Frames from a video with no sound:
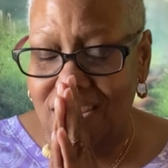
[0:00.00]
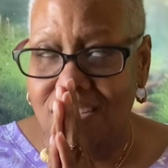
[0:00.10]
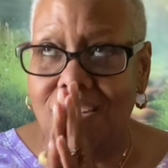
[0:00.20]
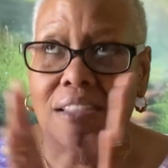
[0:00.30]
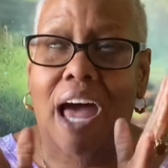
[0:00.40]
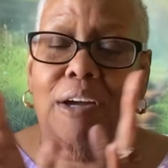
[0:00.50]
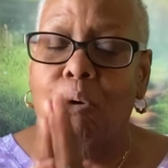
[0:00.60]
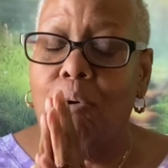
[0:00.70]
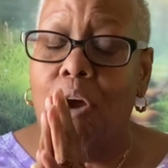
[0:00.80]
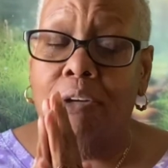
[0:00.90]
There's a lot
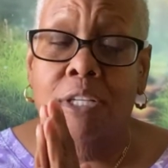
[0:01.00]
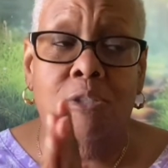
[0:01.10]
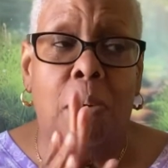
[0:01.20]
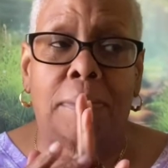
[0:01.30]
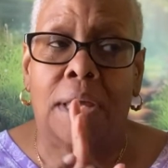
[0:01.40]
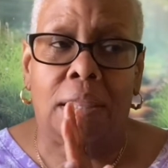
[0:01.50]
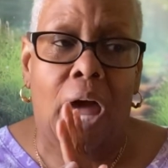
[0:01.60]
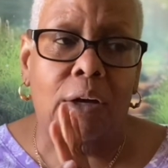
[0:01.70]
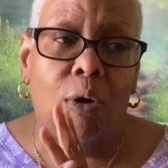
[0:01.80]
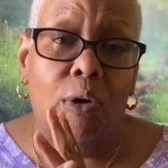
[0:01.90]
going on, and there's probably a
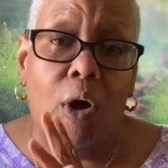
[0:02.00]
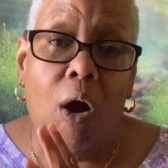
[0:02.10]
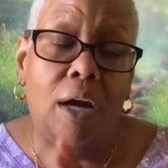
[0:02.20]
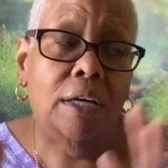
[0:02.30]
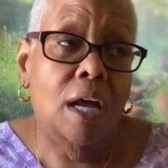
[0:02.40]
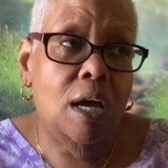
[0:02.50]
lot going on